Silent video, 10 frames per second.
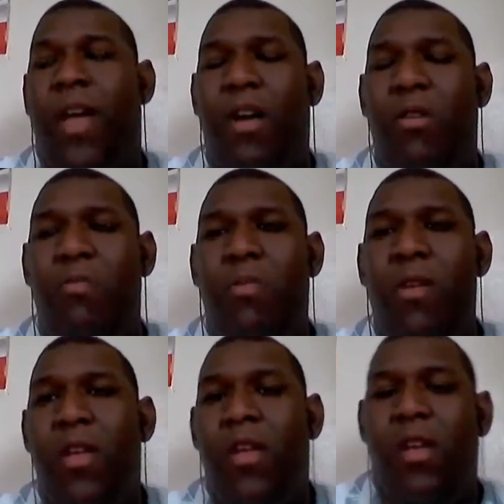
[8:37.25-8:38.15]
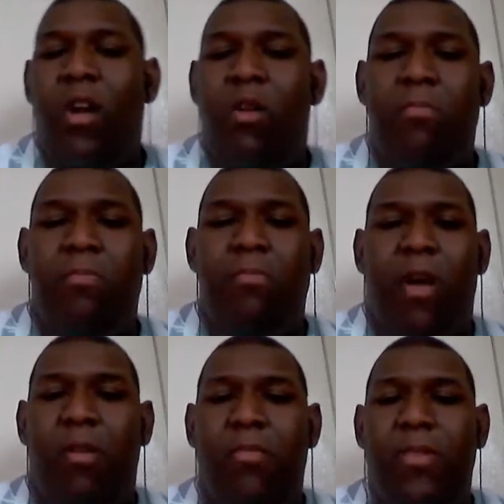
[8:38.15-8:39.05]
How
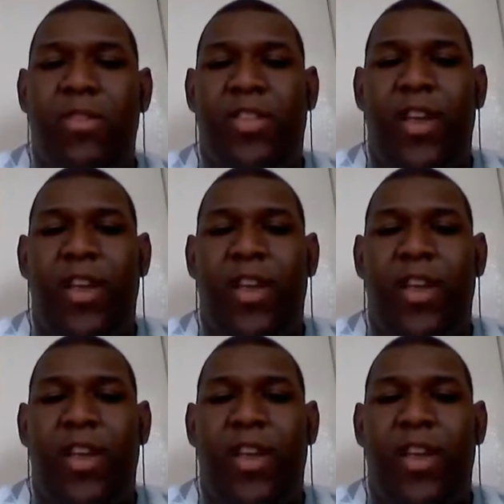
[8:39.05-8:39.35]
Mr.